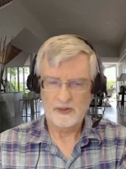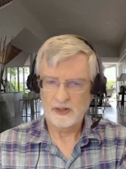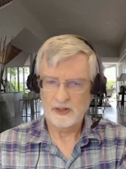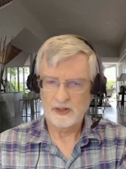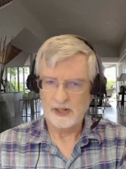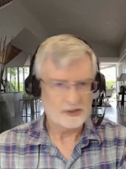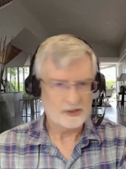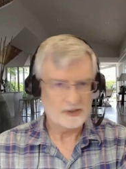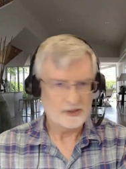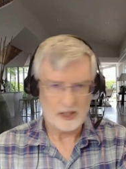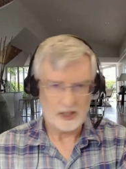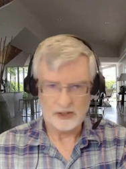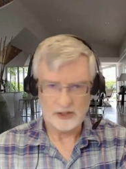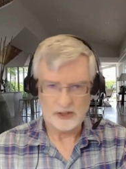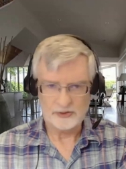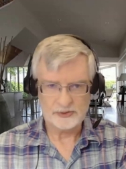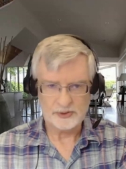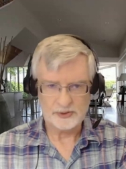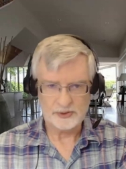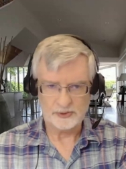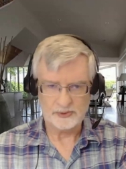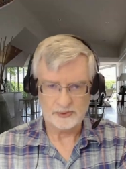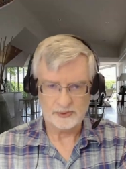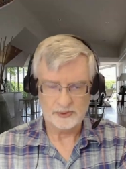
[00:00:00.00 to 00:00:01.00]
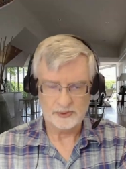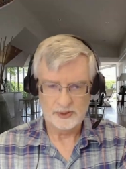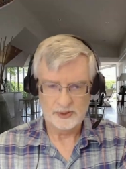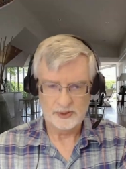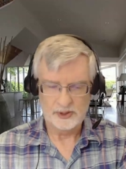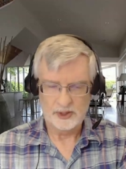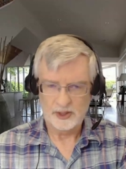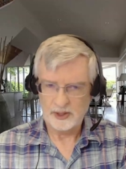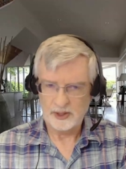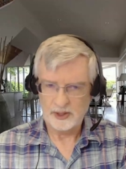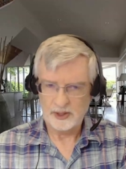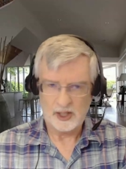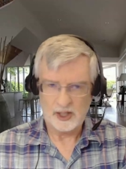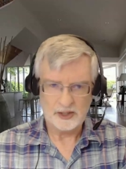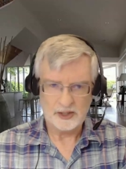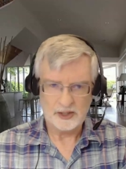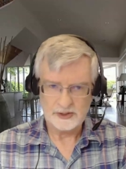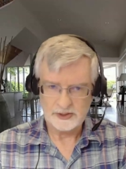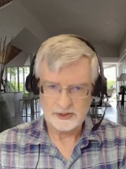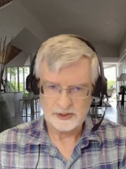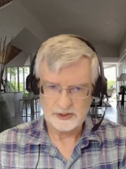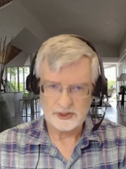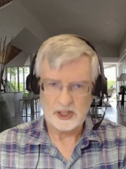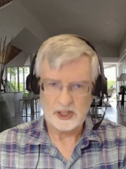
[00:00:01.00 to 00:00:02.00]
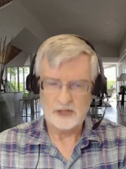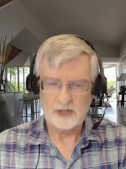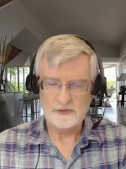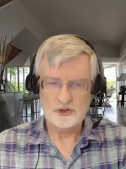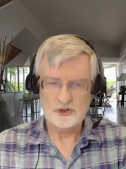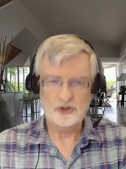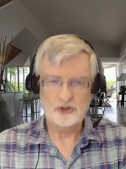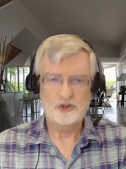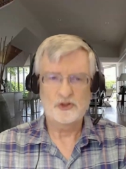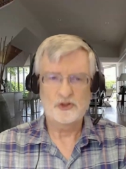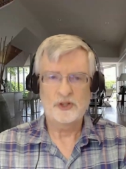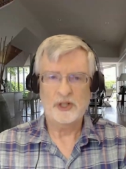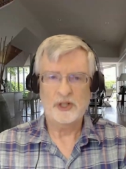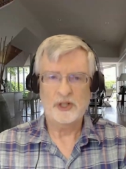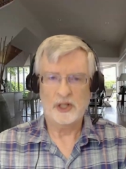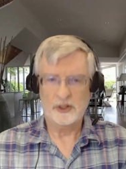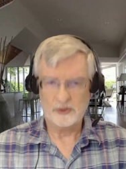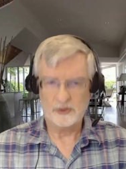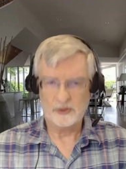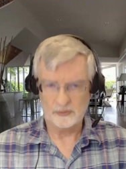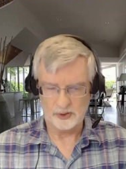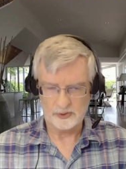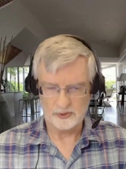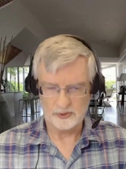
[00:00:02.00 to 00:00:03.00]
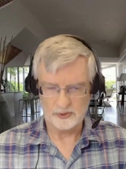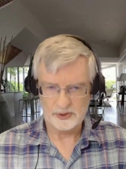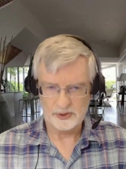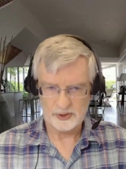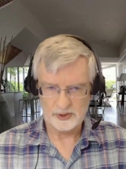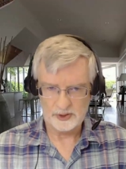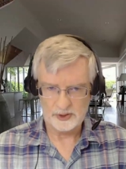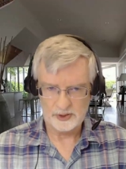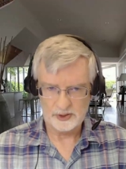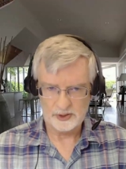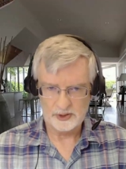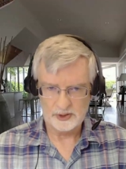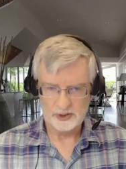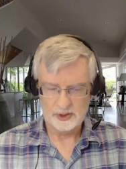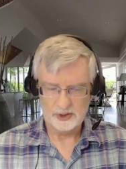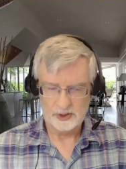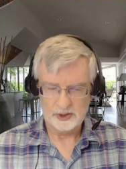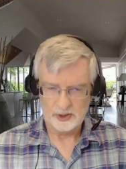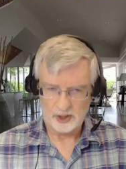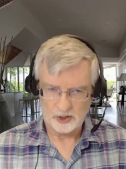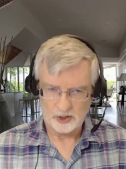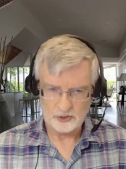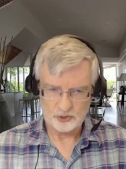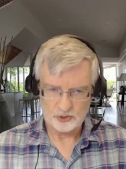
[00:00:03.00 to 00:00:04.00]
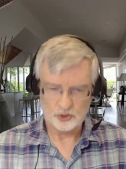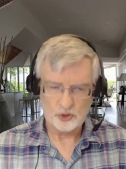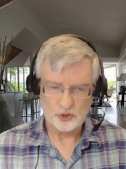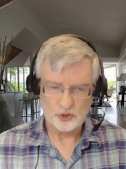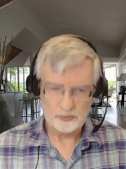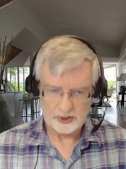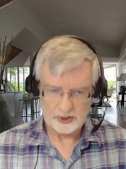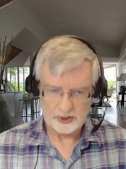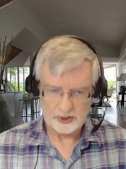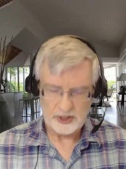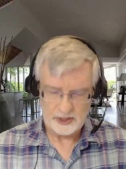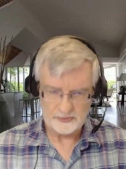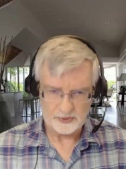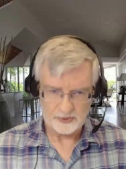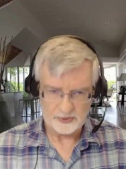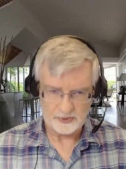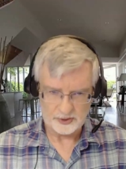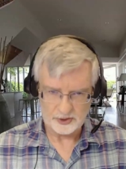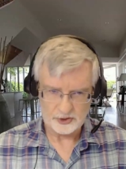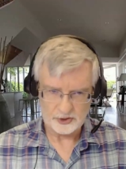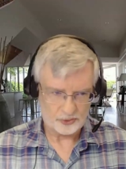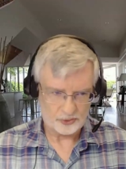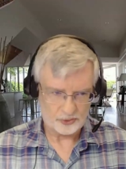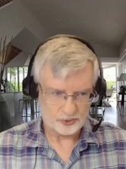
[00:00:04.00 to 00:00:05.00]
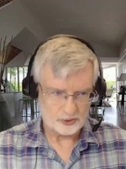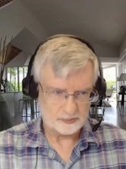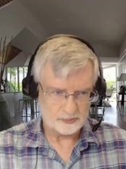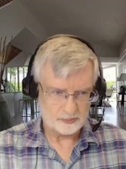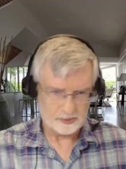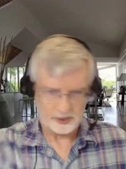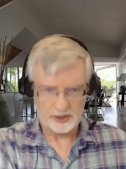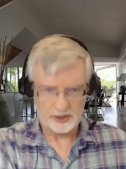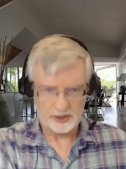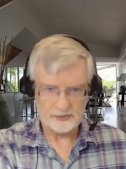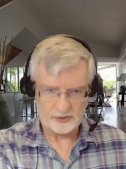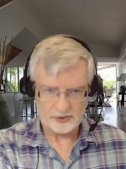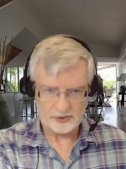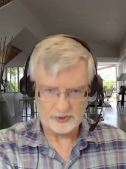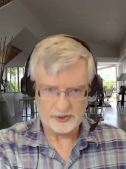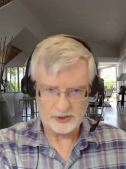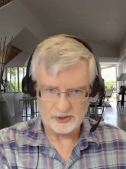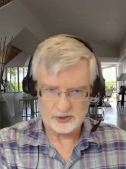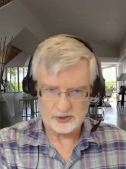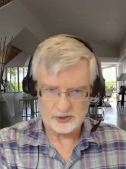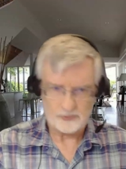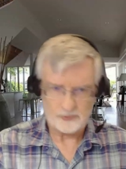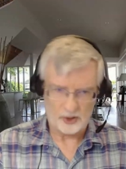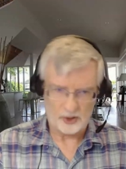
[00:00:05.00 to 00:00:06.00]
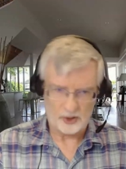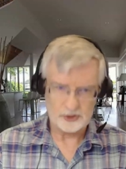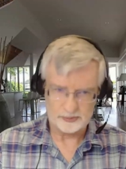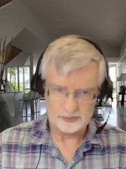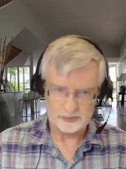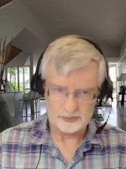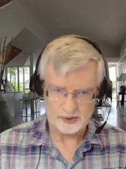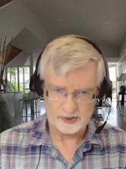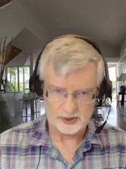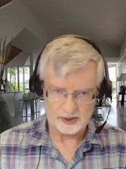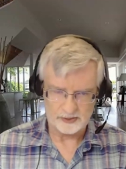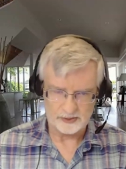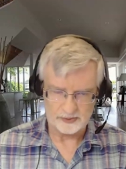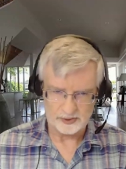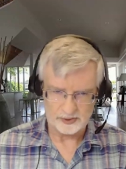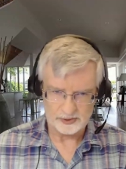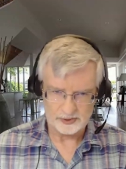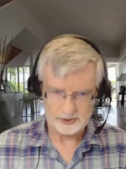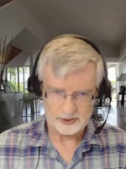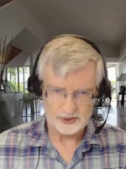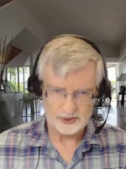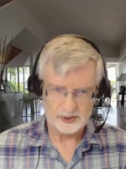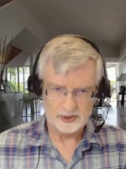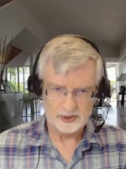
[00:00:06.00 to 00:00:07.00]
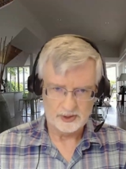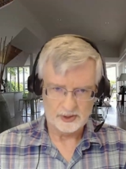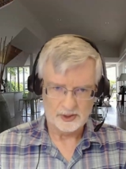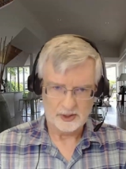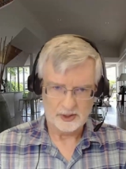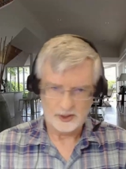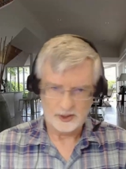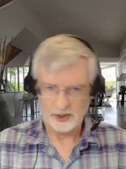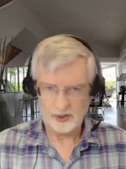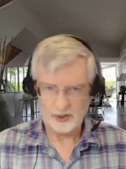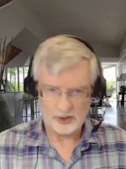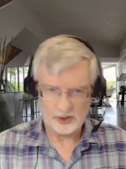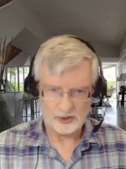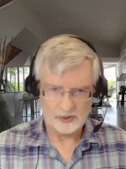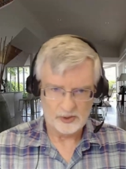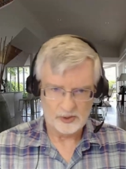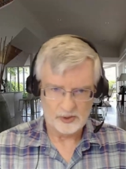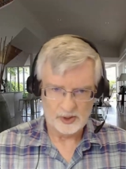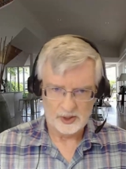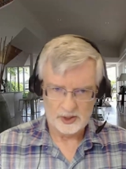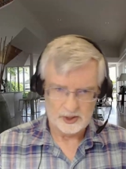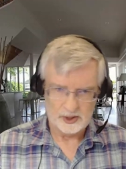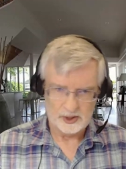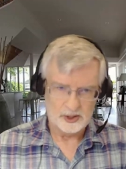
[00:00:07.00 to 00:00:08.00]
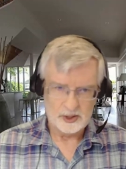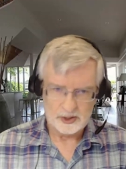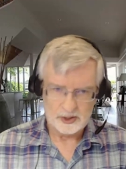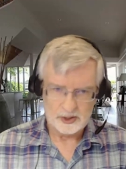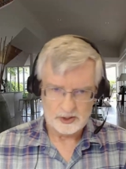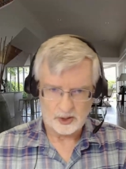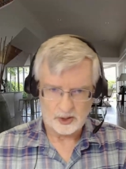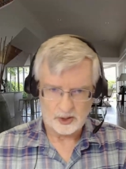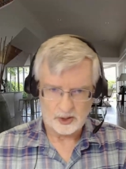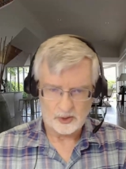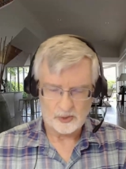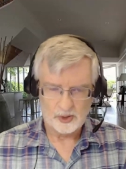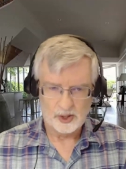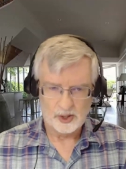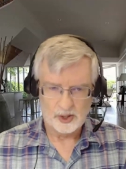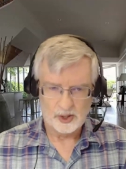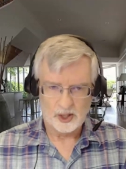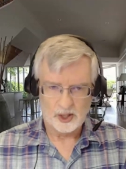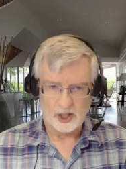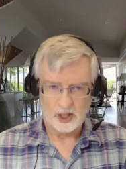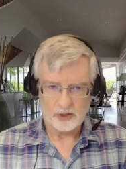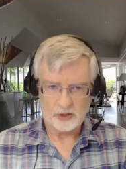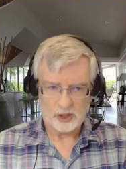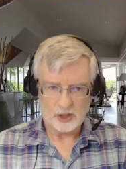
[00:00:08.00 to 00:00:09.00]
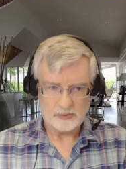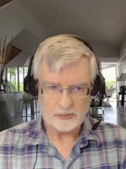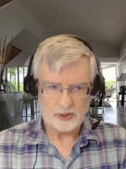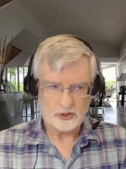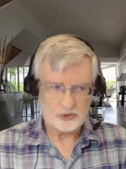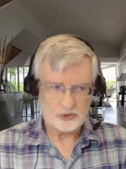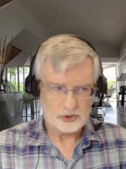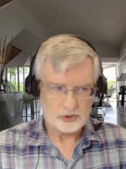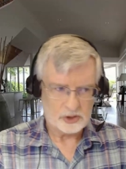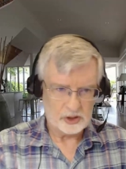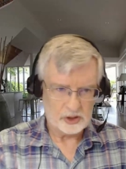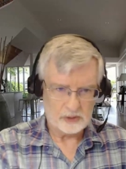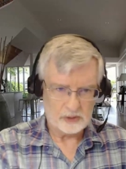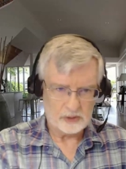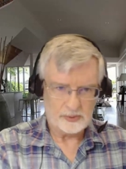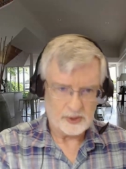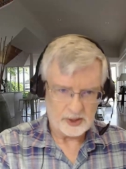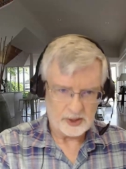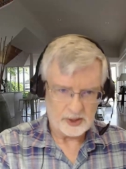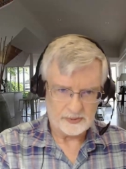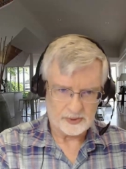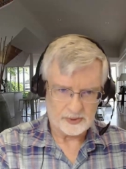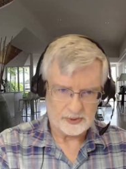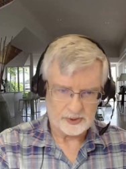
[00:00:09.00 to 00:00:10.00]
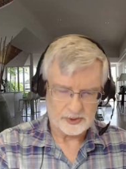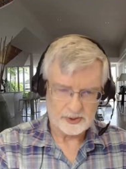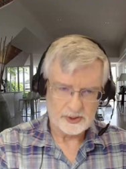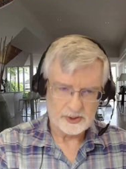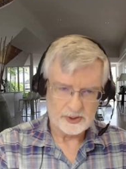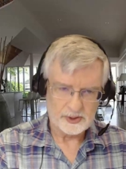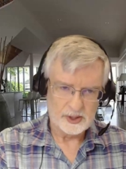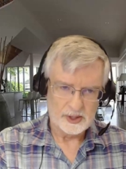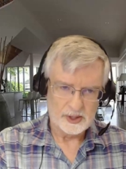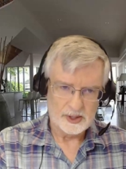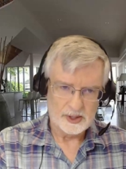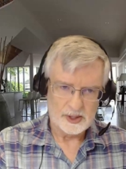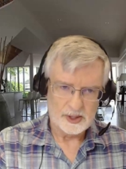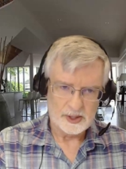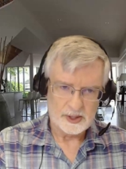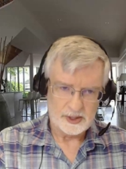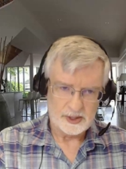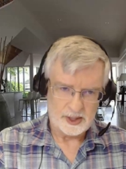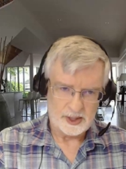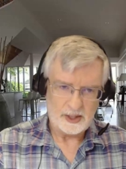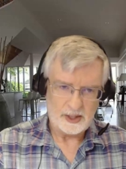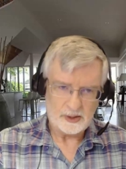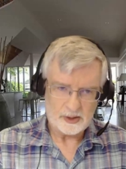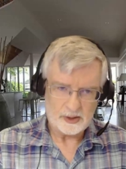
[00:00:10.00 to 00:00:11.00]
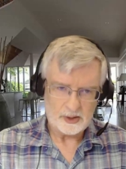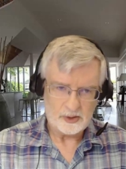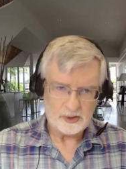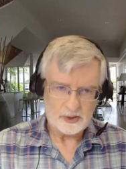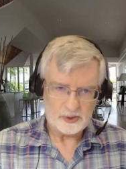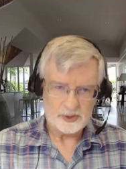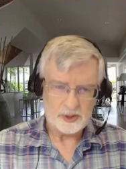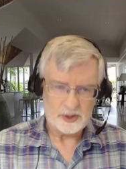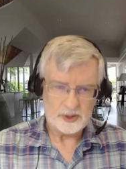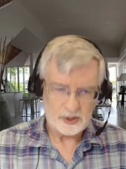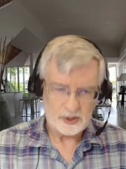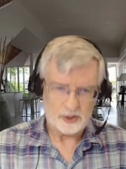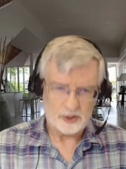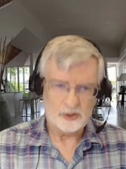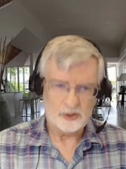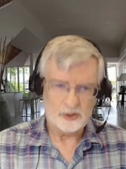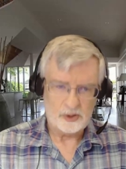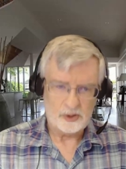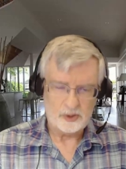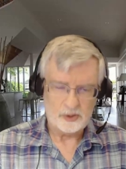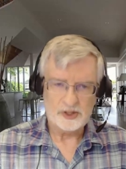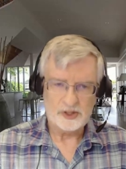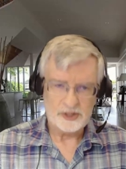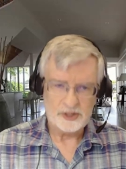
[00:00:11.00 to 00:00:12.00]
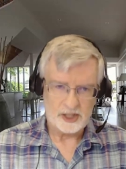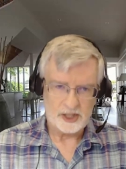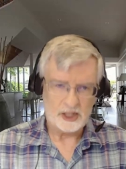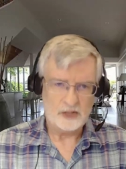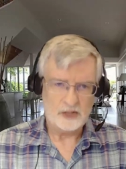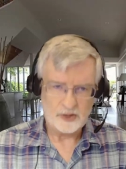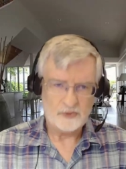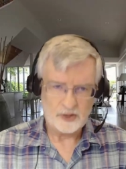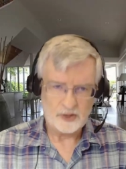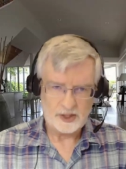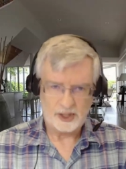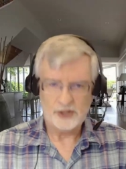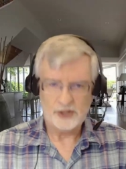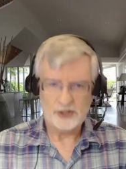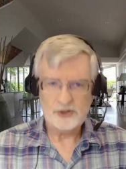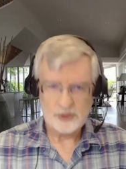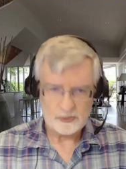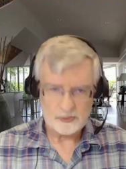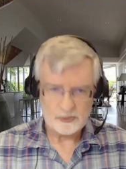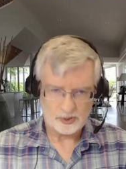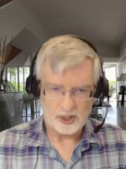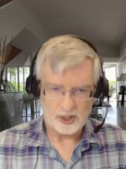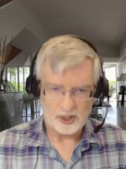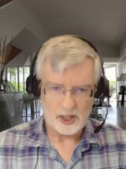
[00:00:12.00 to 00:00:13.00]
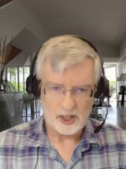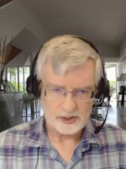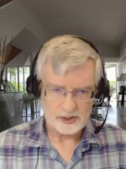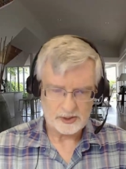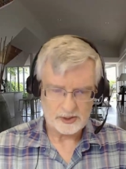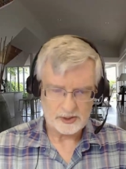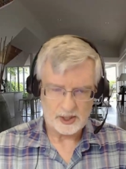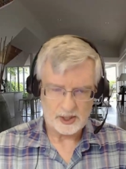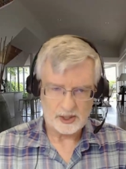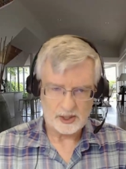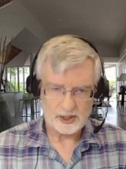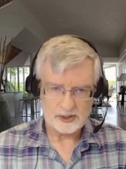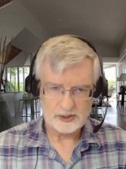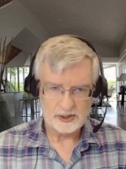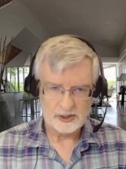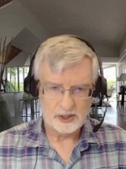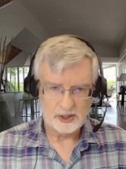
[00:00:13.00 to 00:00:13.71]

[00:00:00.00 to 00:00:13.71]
That's not true. God saves you to the uttermost. A true believer. There's true believers and there's false believers. You know, so I'm talking about true believers. They are going to go through a sanctification process.